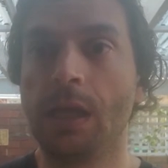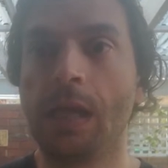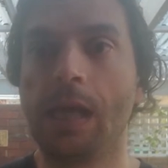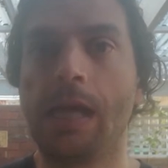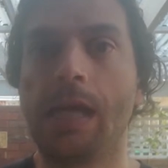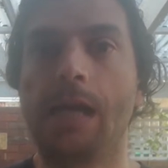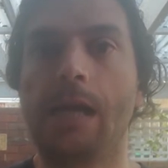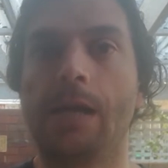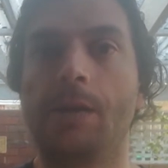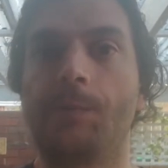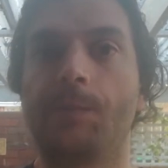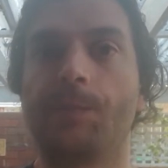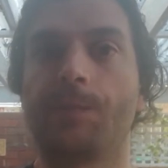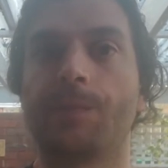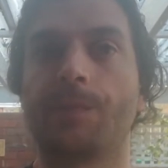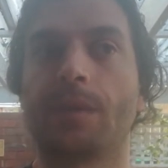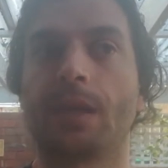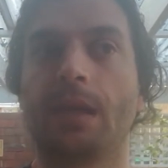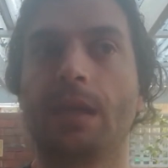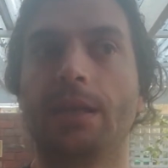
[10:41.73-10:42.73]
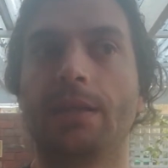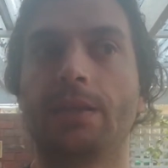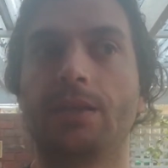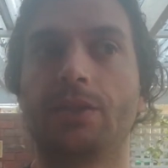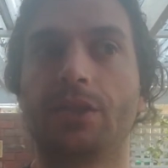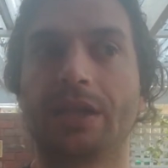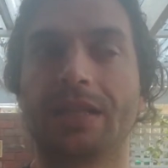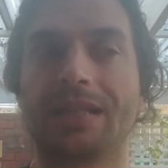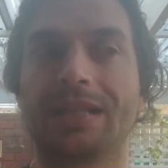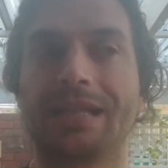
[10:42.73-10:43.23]
It's
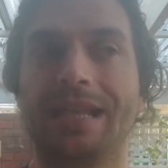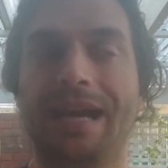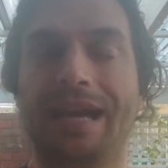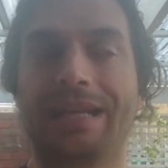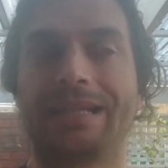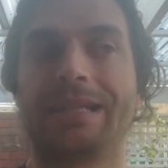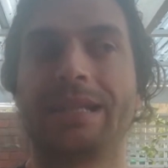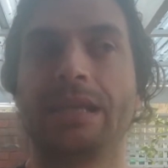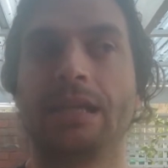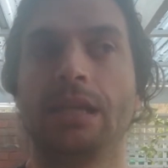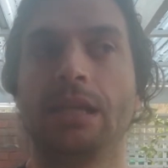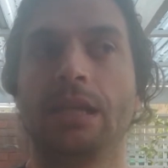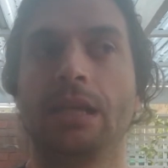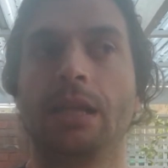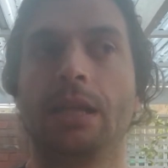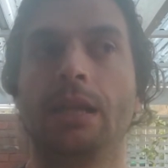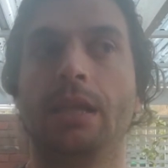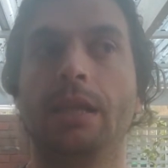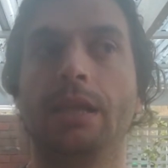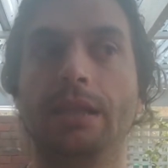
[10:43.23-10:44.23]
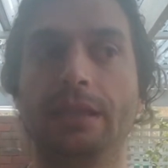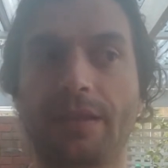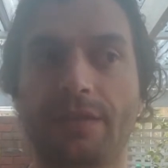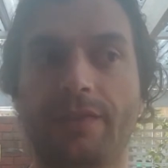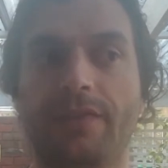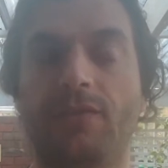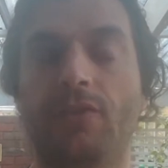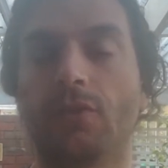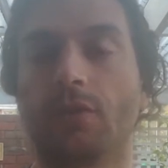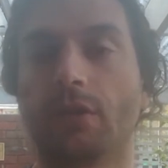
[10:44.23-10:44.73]
just that this
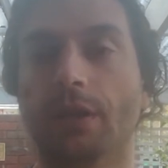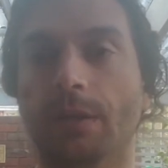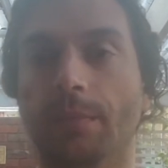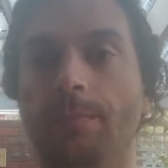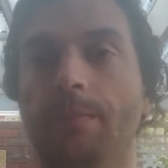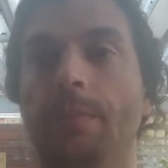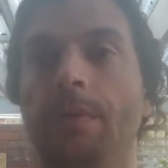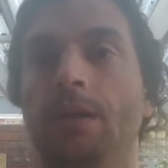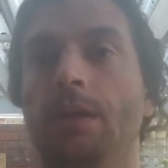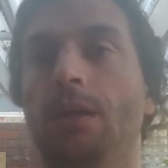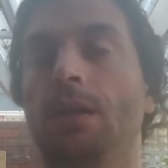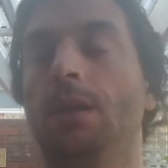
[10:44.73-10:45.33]
forum,